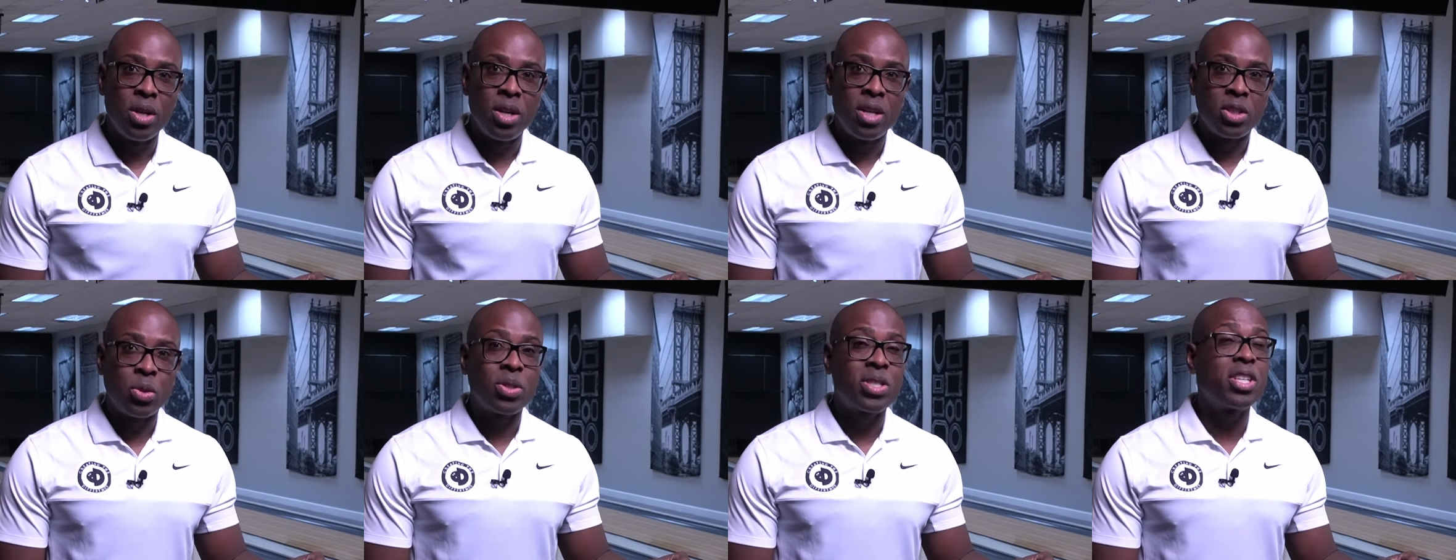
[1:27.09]

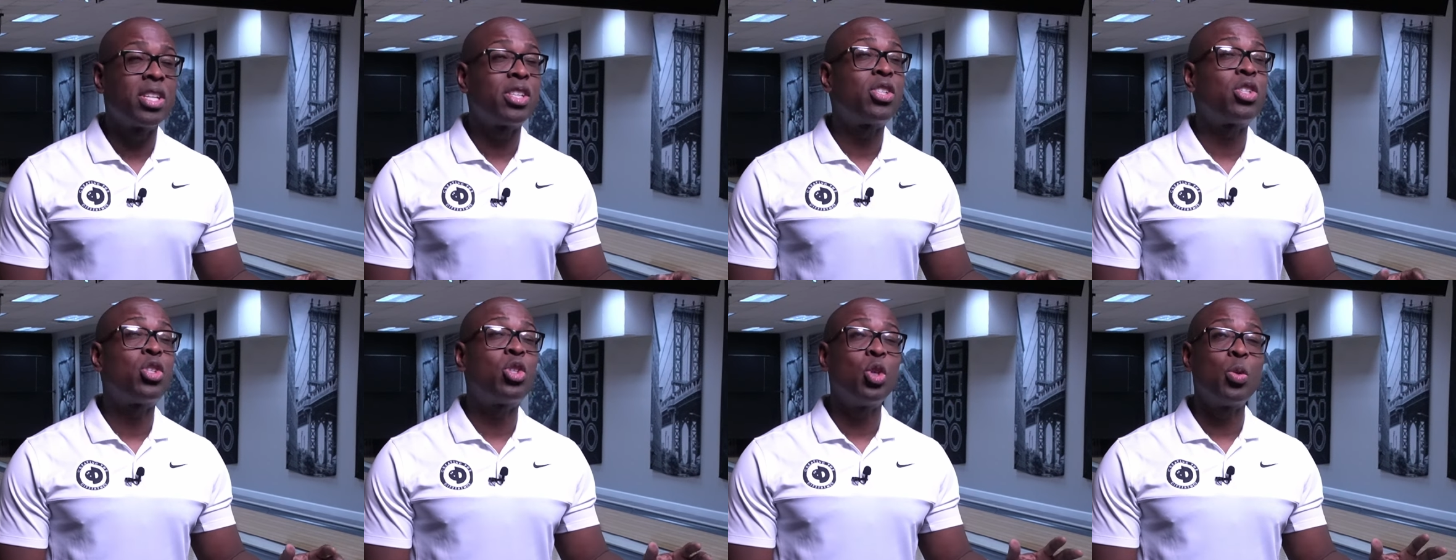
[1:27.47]
So this is a
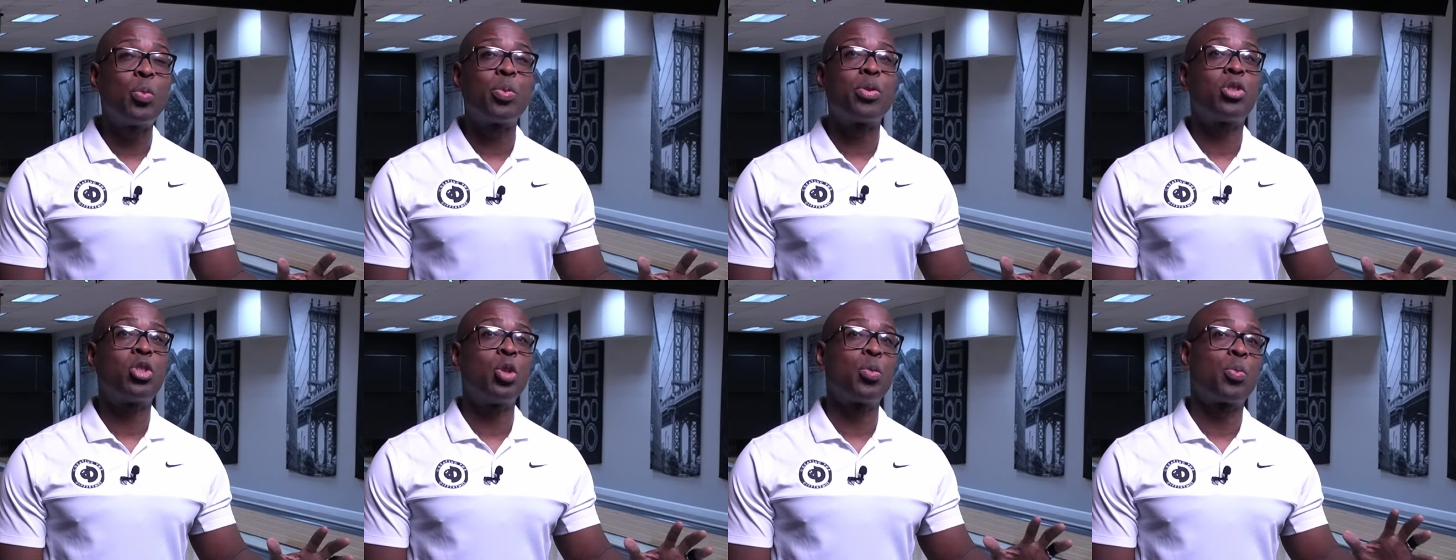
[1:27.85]

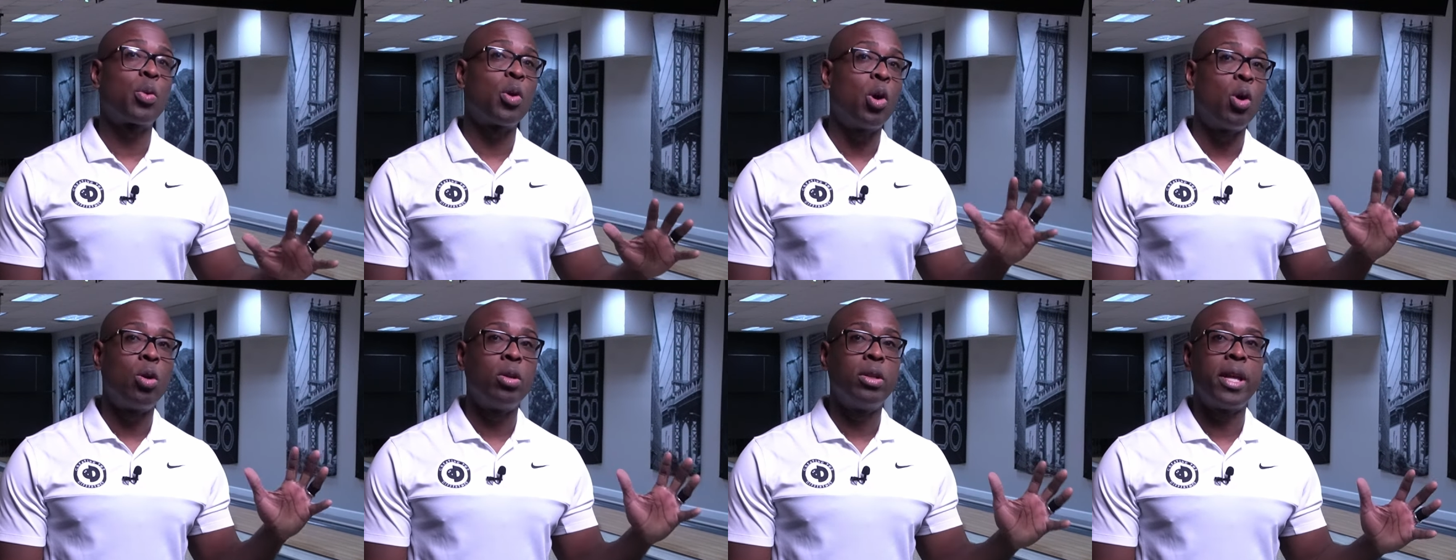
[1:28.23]
super, super
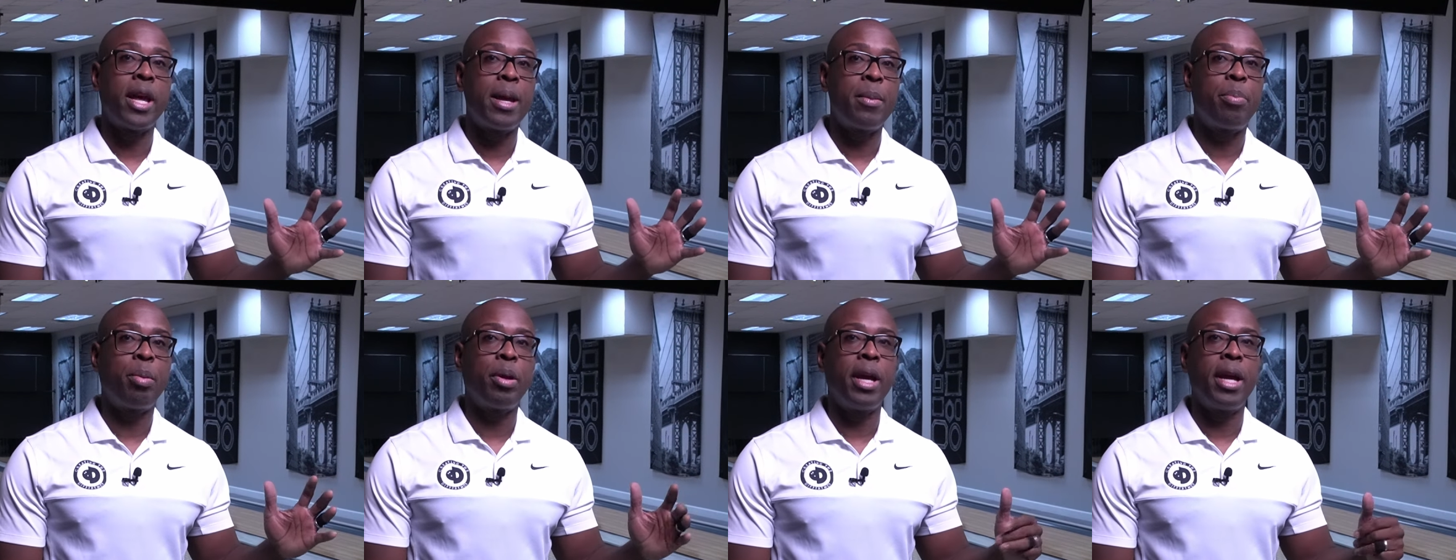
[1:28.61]
old
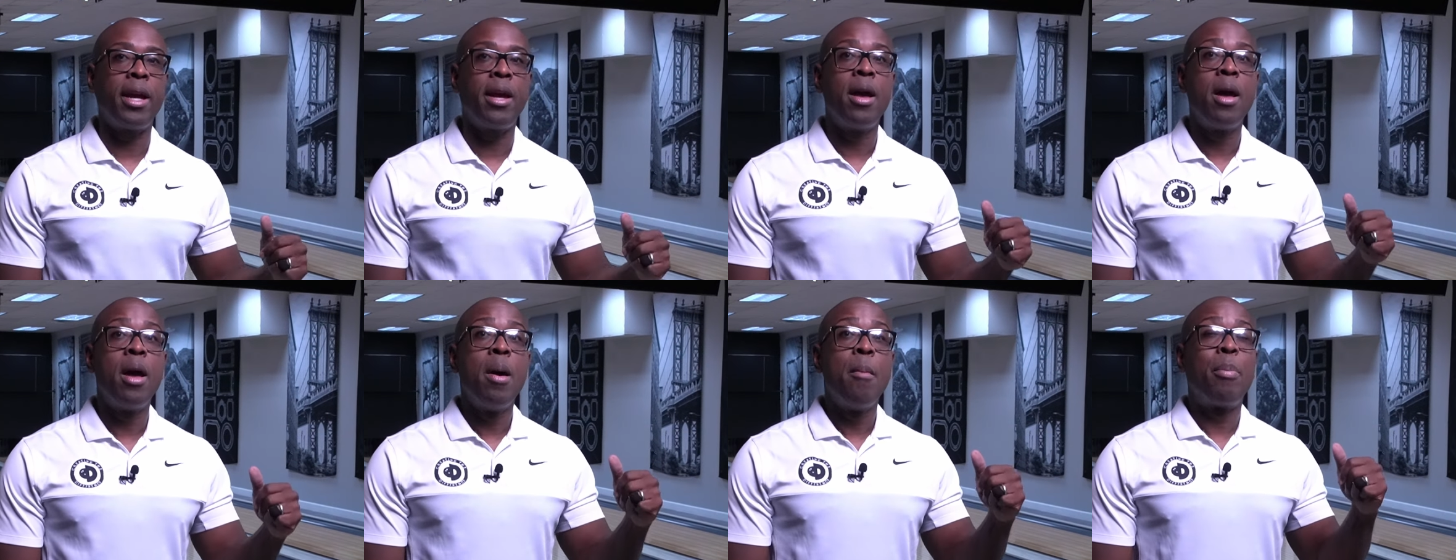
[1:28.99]
nameplate,
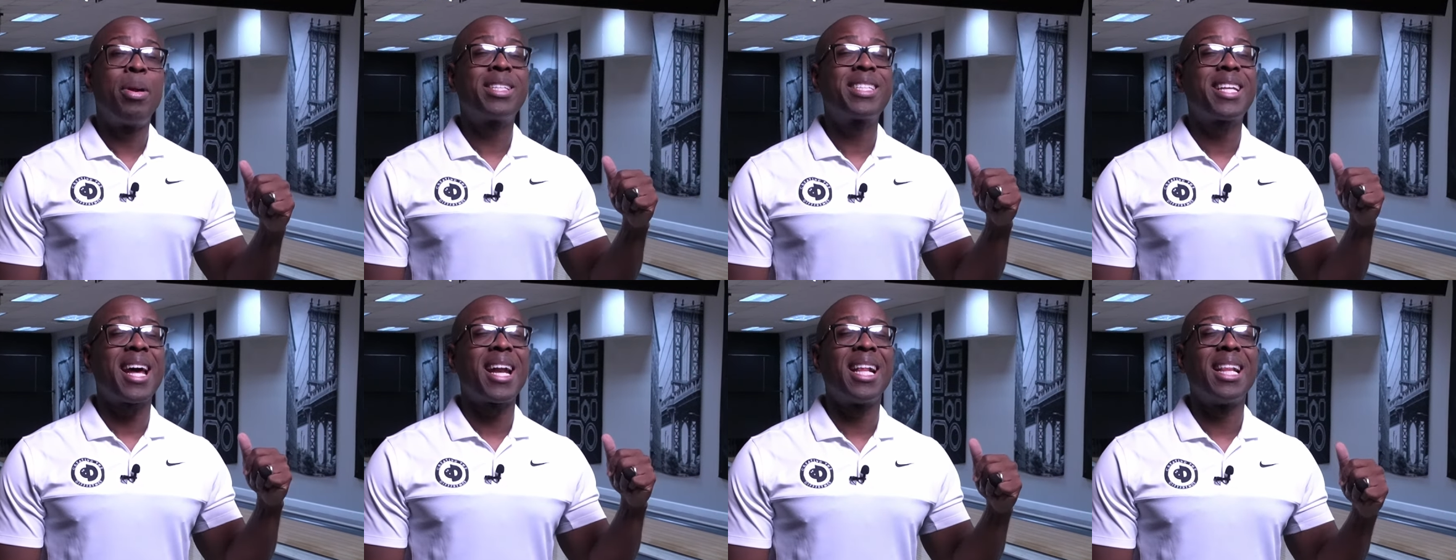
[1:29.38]
but
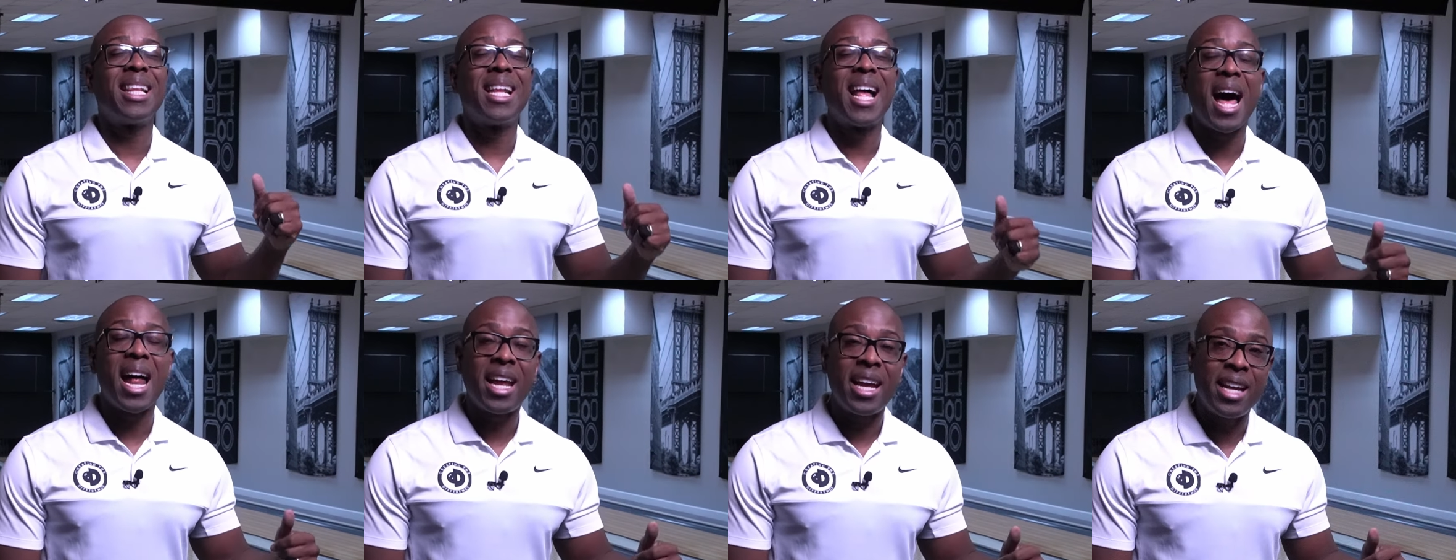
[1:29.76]
it's got a
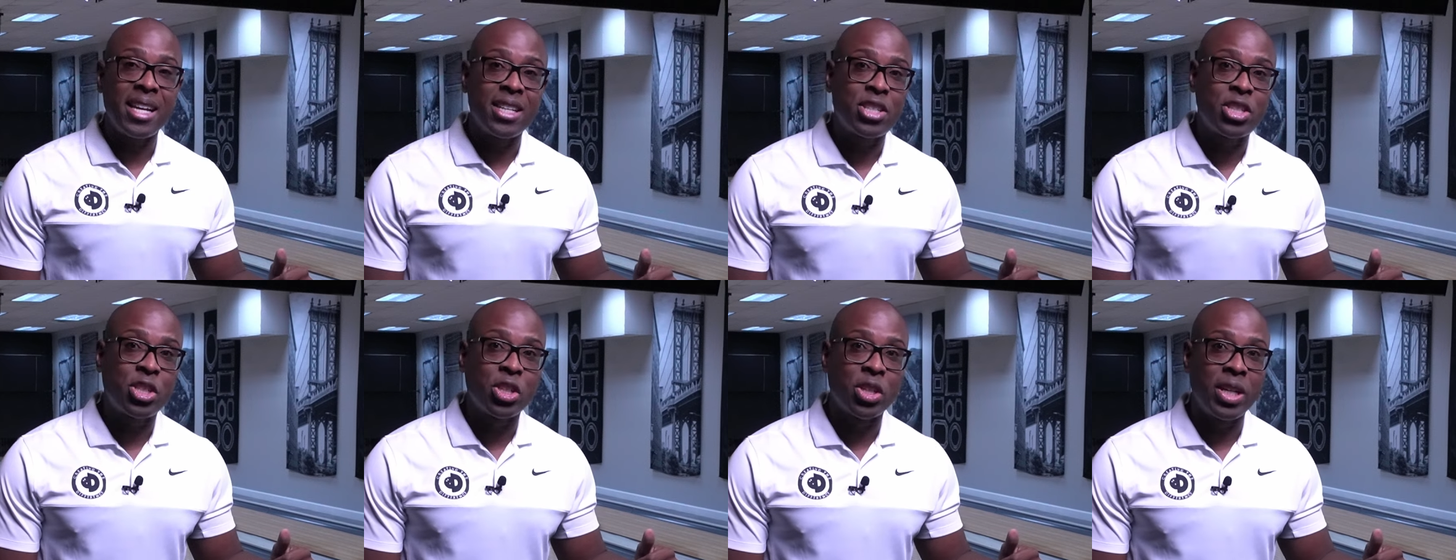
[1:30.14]
lot of
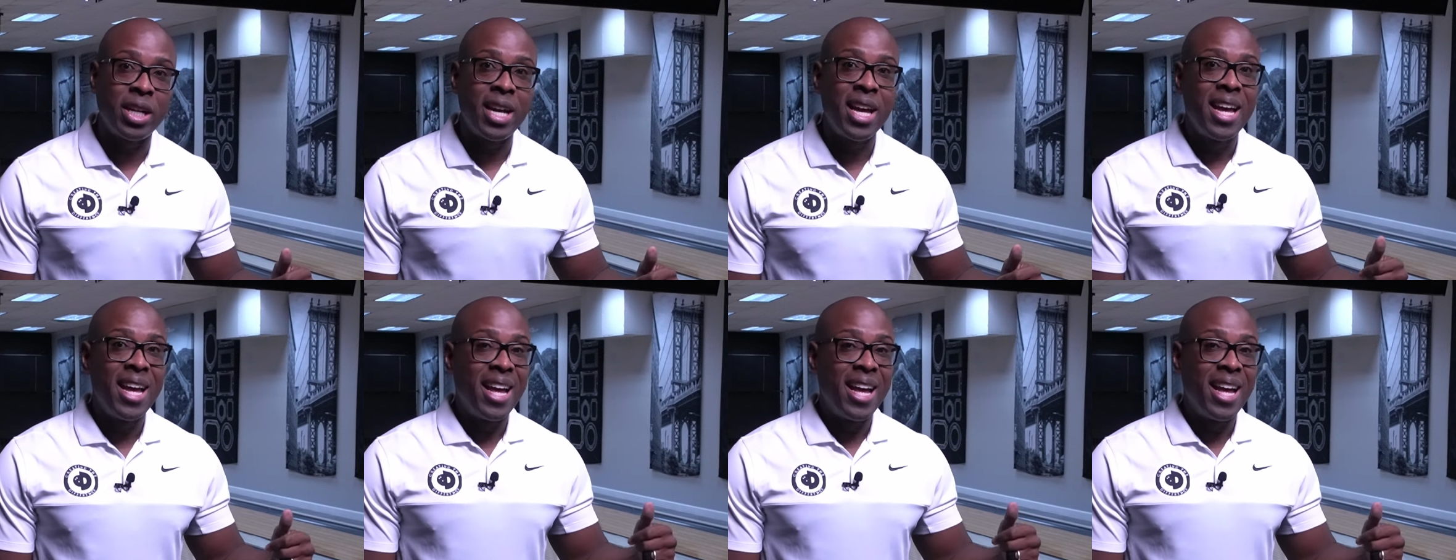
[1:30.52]
history.